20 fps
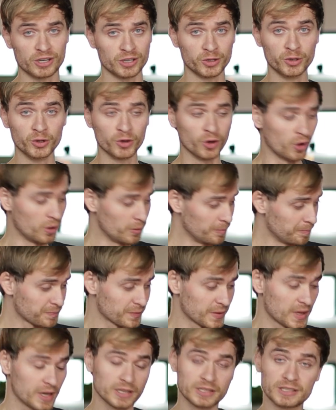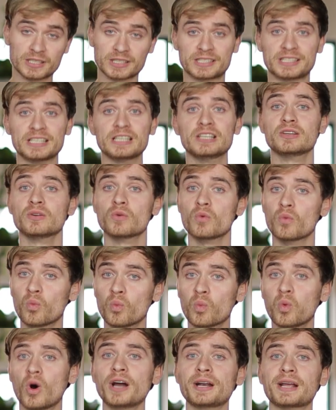on Google to see
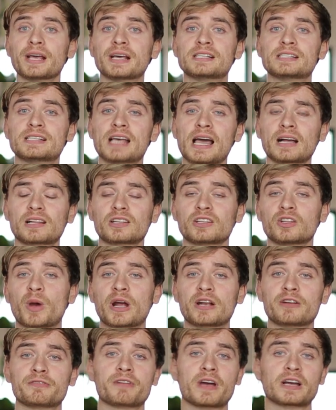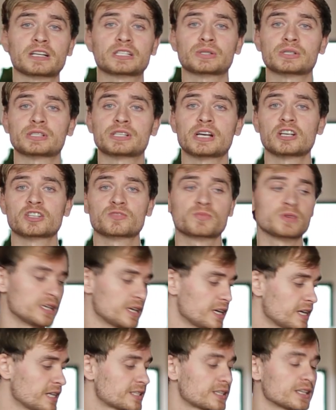what exactly the manufacturer tells me
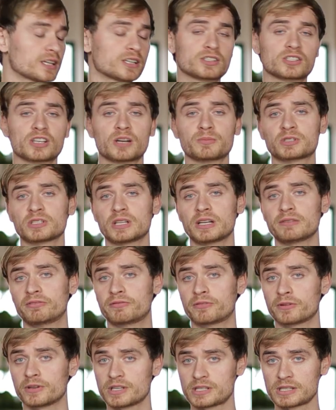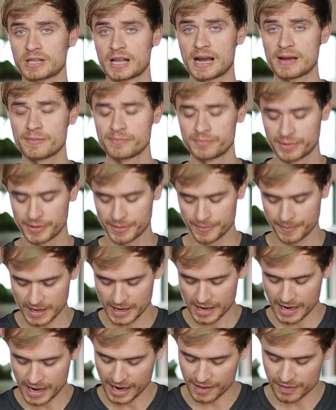is the consumption level for this lamp.
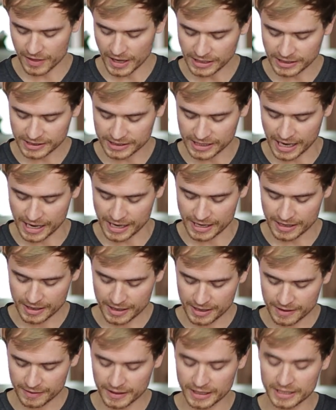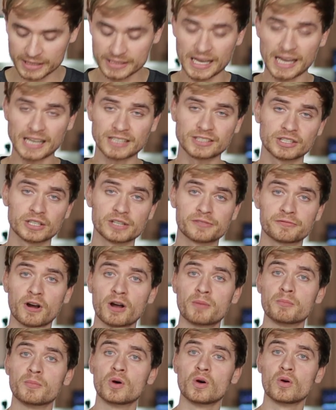And they say that it's actually
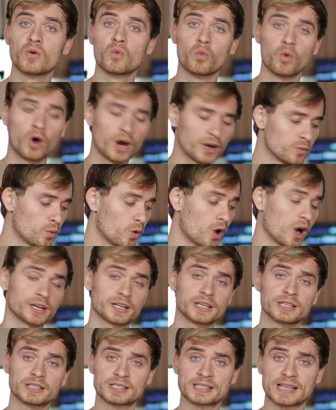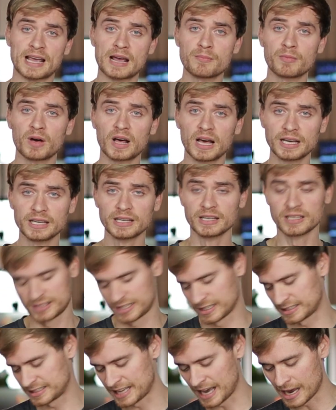from 1 watt in standby
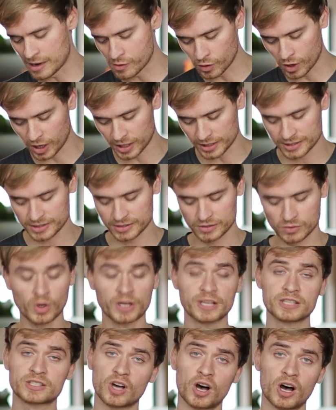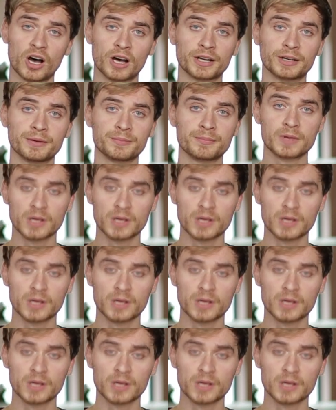to 10 watts when it's on.